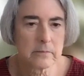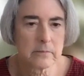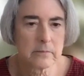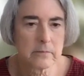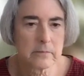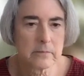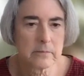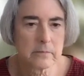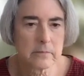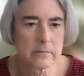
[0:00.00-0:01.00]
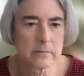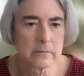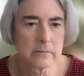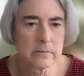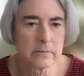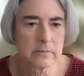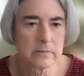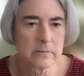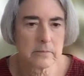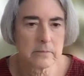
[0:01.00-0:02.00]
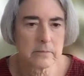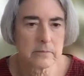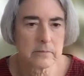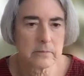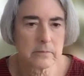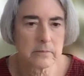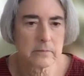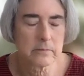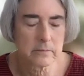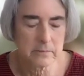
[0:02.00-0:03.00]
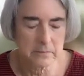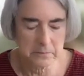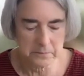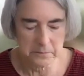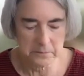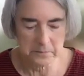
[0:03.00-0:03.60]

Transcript: This person isn't speaking.